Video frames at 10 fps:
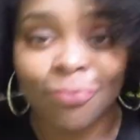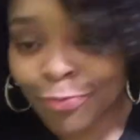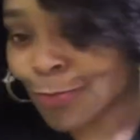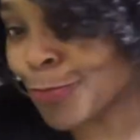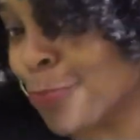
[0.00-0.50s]

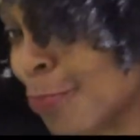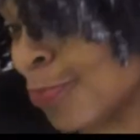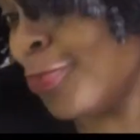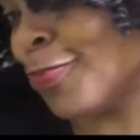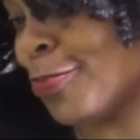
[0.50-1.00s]

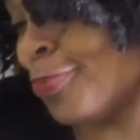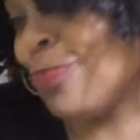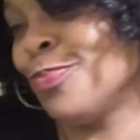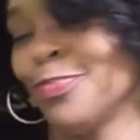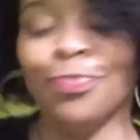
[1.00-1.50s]
Mm-hmm,
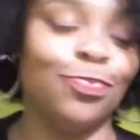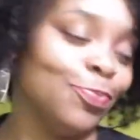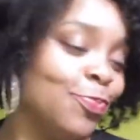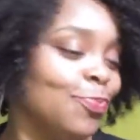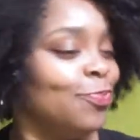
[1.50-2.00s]
mm-hmm,
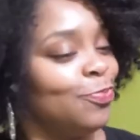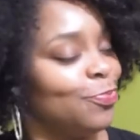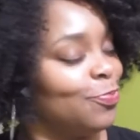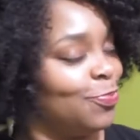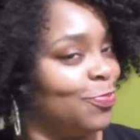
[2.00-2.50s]

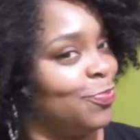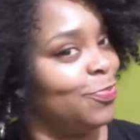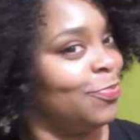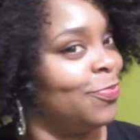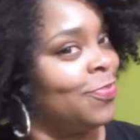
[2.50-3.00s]
mm-hmm,
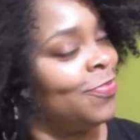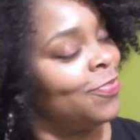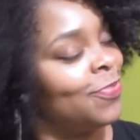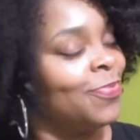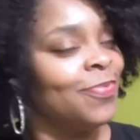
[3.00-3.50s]

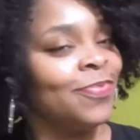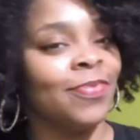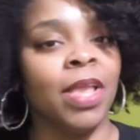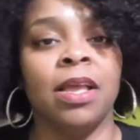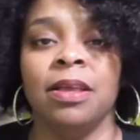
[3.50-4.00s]

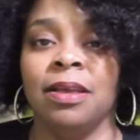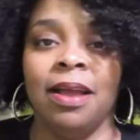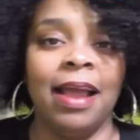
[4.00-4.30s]
mm-hmm.